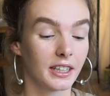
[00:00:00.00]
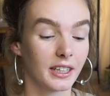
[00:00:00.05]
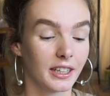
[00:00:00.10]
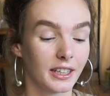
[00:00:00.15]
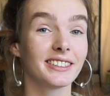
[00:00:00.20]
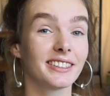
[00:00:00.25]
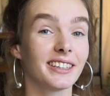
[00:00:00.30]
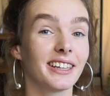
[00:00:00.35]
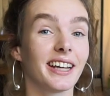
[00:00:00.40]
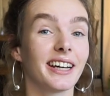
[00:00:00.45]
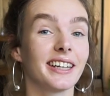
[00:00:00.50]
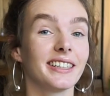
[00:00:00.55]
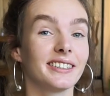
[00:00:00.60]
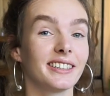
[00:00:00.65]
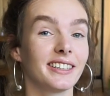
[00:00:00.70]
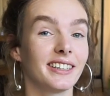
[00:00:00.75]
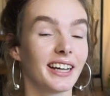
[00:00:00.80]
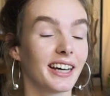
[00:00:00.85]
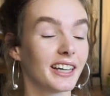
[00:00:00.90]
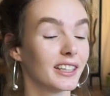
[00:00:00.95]
It's like the
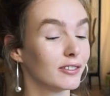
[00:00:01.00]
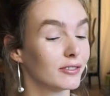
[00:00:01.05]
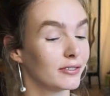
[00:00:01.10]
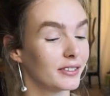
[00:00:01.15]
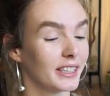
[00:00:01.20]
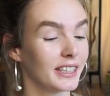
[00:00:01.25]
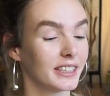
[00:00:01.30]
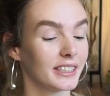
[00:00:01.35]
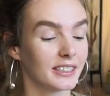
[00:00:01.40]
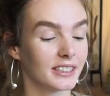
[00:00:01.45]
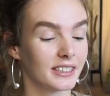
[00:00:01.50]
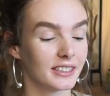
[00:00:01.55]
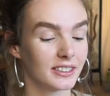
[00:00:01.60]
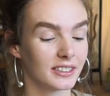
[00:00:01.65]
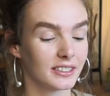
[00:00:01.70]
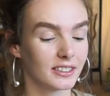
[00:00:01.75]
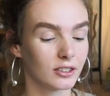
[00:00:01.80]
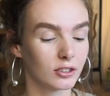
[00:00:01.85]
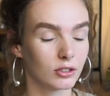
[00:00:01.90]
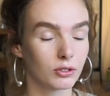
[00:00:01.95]
life in
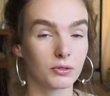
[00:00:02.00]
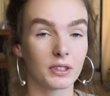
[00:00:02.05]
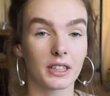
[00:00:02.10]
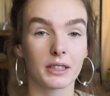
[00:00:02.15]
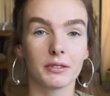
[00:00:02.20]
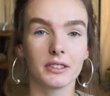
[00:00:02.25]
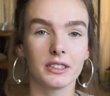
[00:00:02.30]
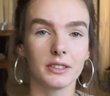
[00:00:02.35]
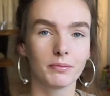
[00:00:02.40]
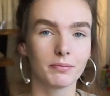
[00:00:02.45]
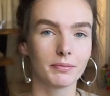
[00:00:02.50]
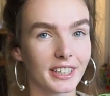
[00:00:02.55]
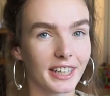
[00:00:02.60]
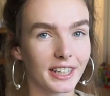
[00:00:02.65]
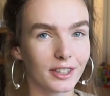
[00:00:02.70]
the terrarium.